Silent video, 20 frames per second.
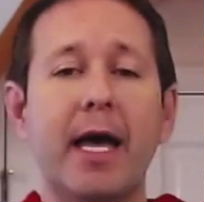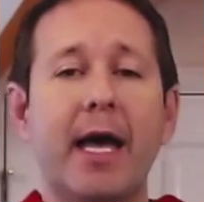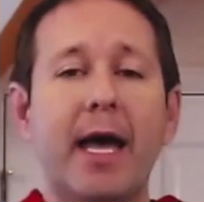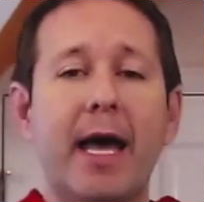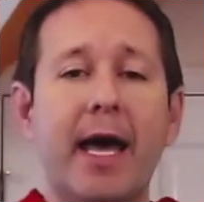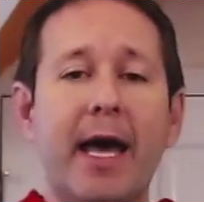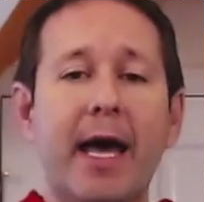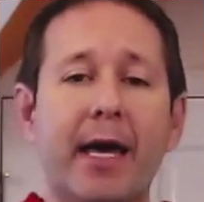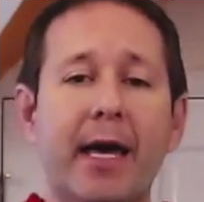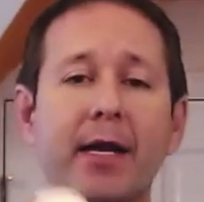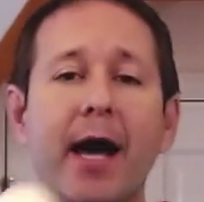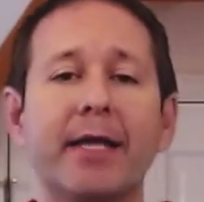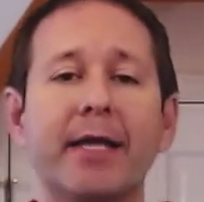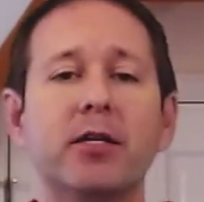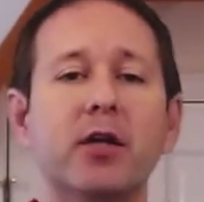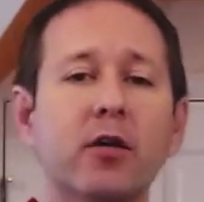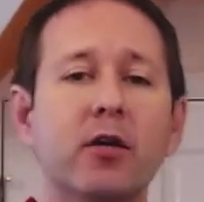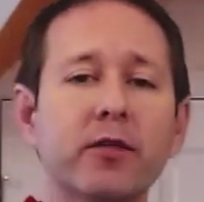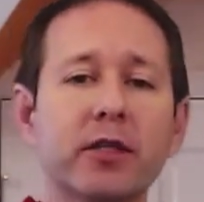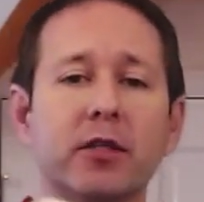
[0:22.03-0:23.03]
and I
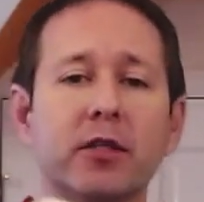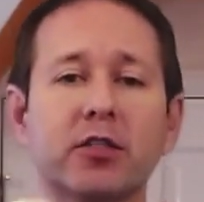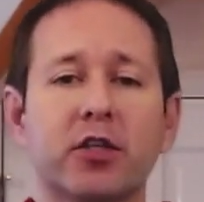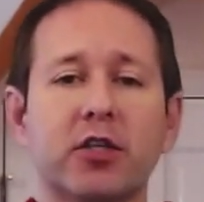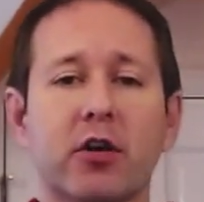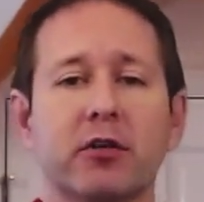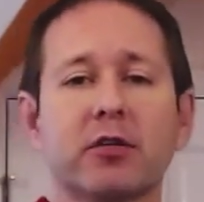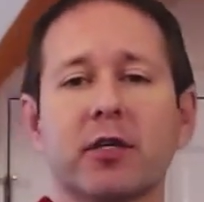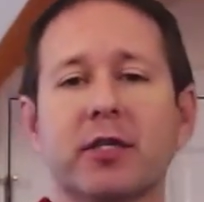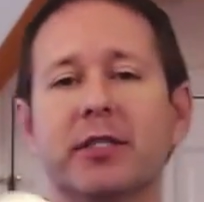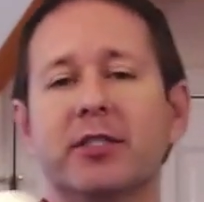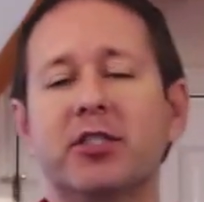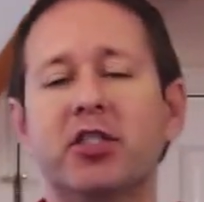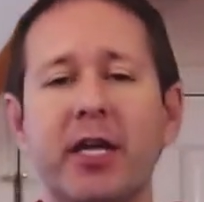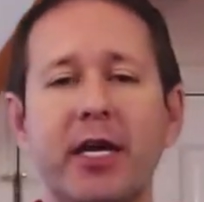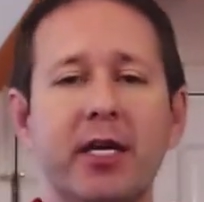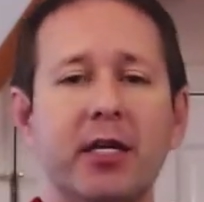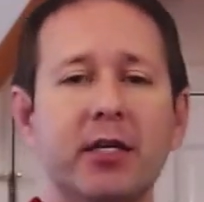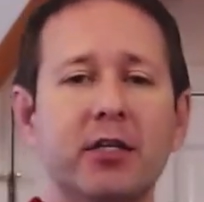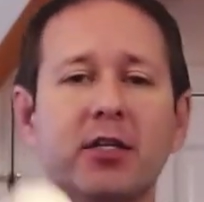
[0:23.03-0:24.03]
know that the charts are going to
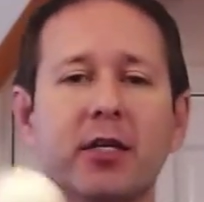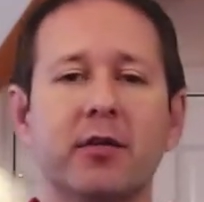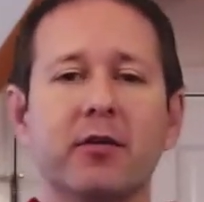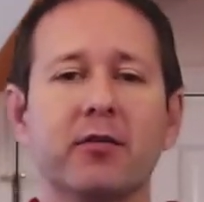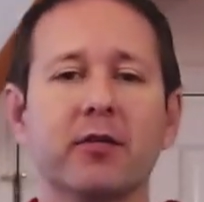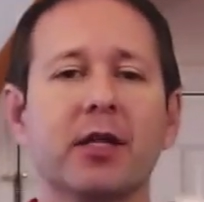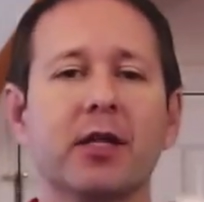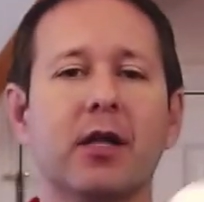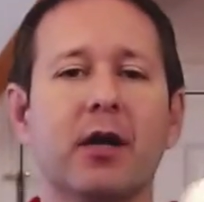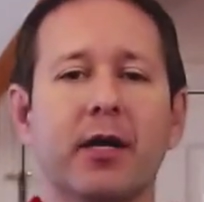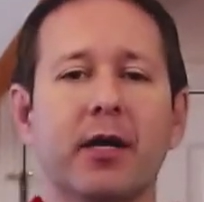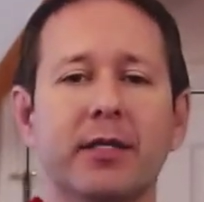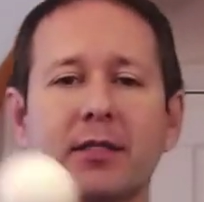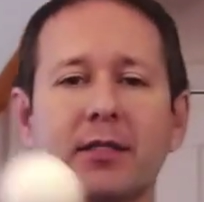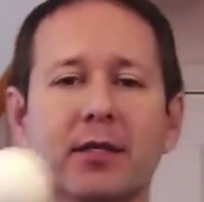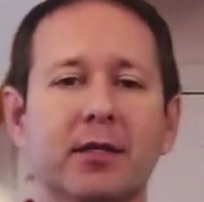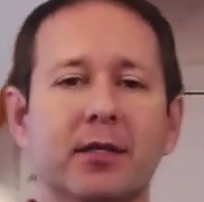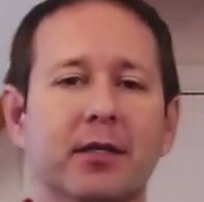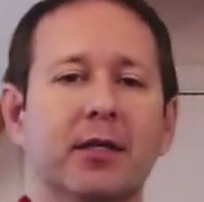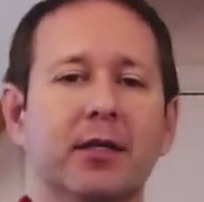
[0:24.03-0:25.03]
change, I know the client's
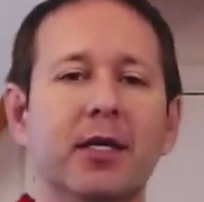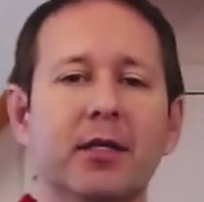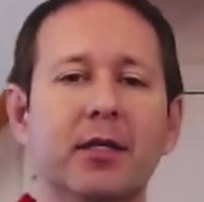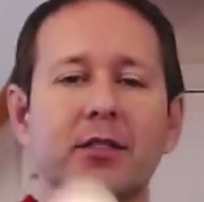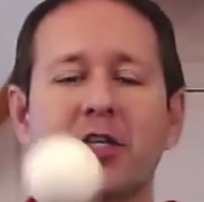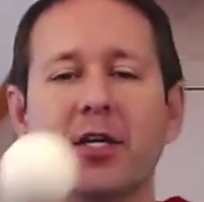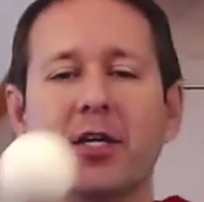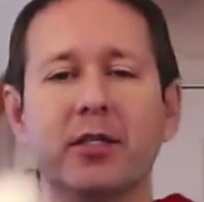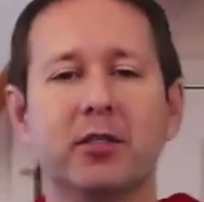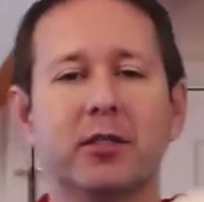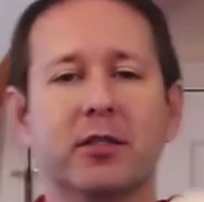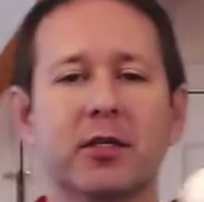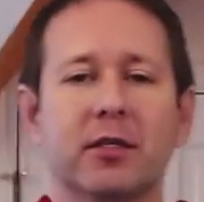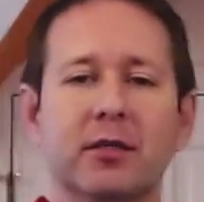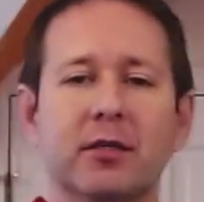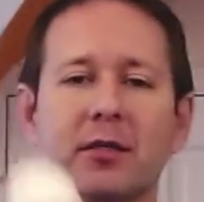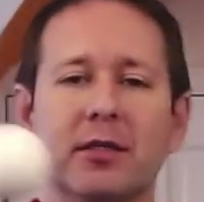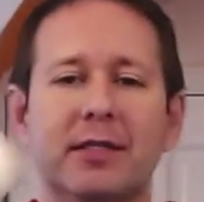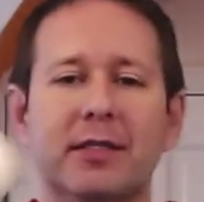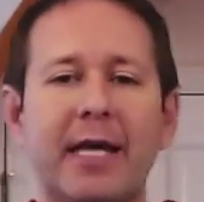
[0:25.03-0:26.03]
going to change
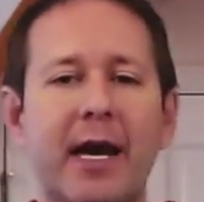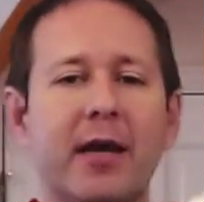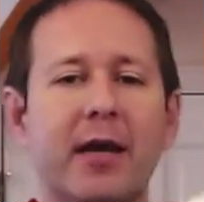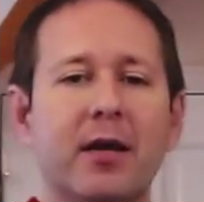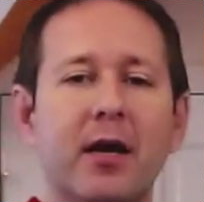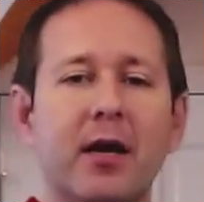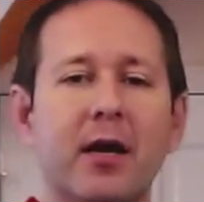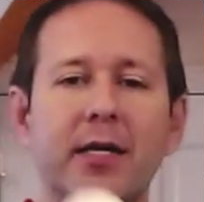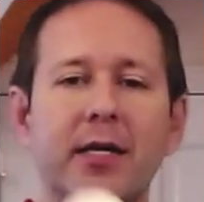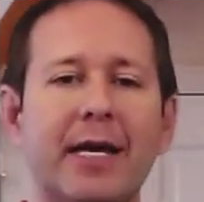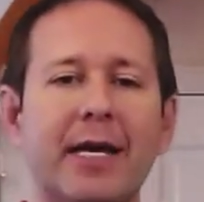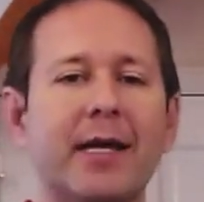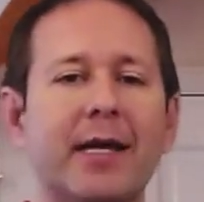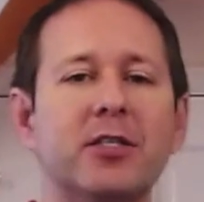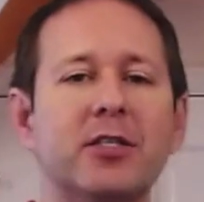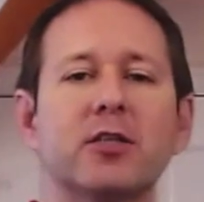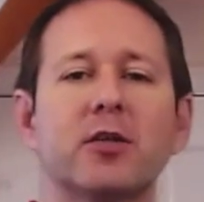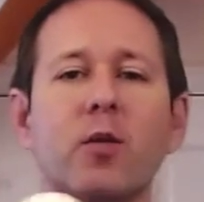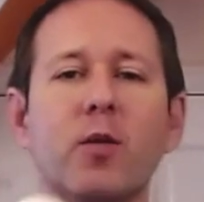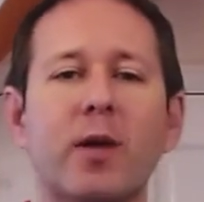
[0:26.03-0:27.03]
the data on it, and I
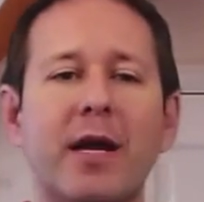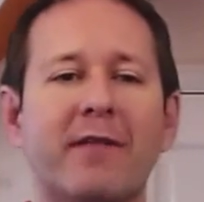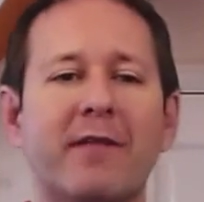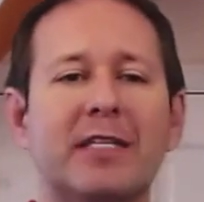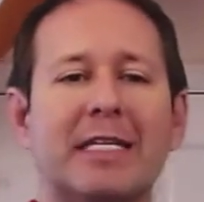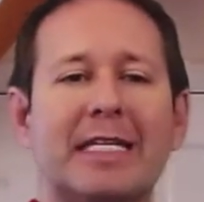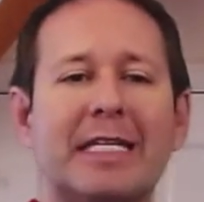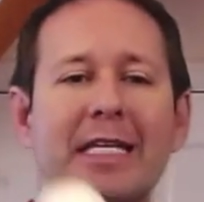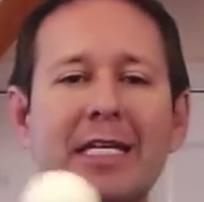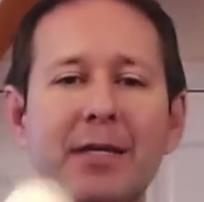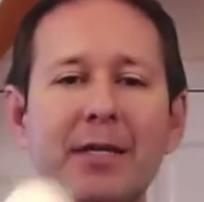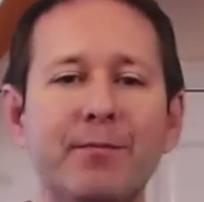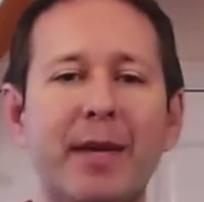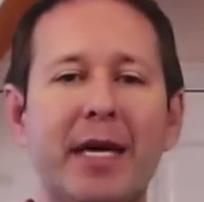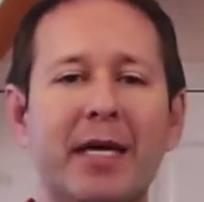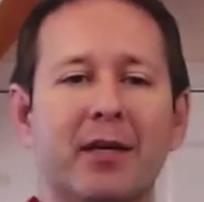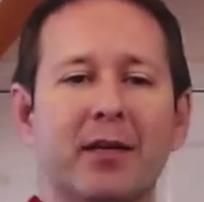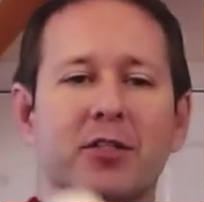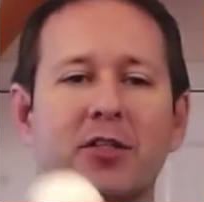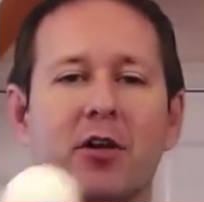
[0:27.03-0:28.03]
just don't want to have to keep
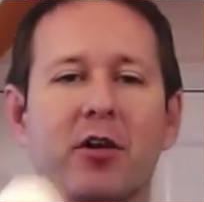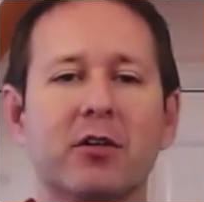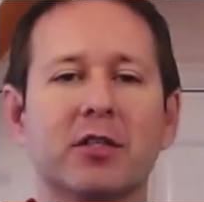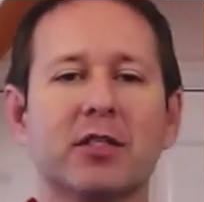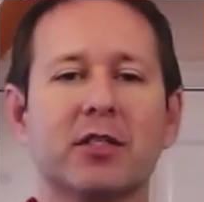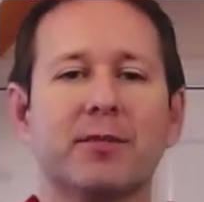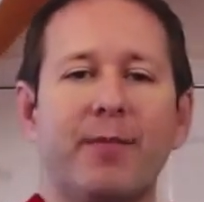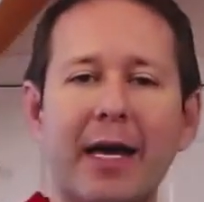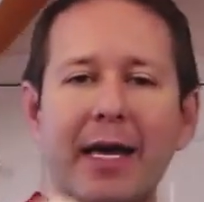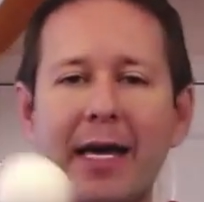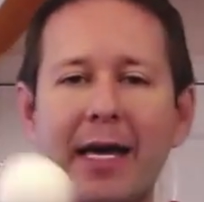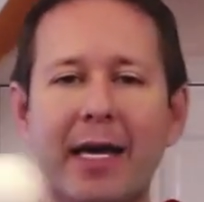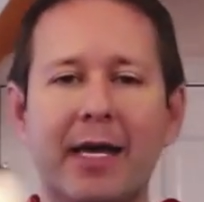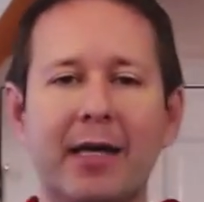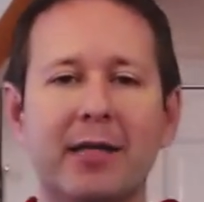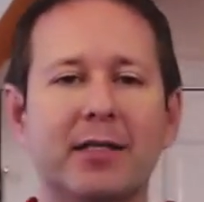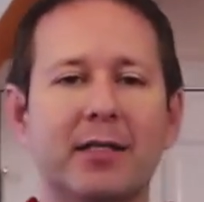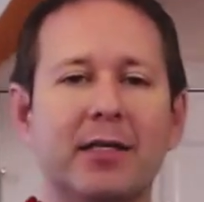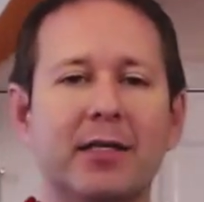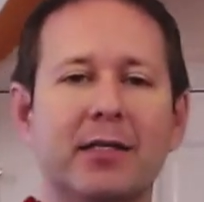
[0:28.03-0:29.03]
making the charts by
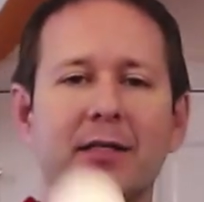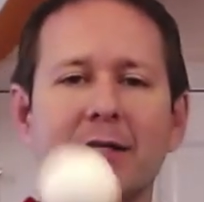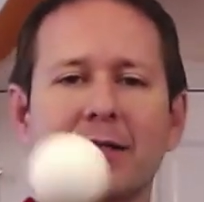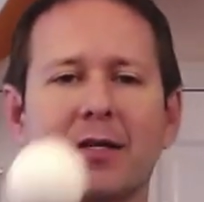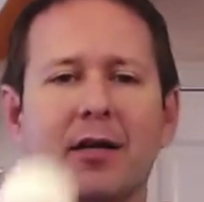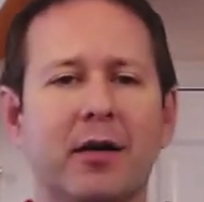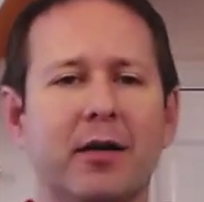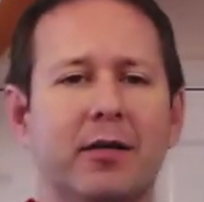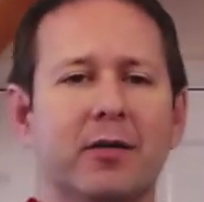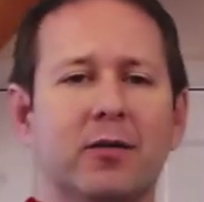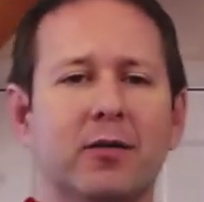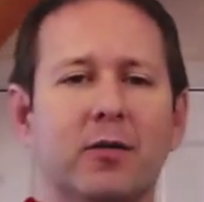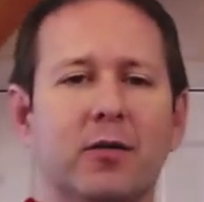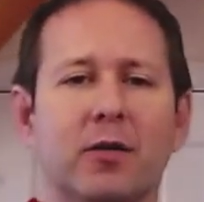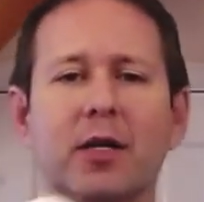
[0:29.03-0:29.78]
hand in InDesign or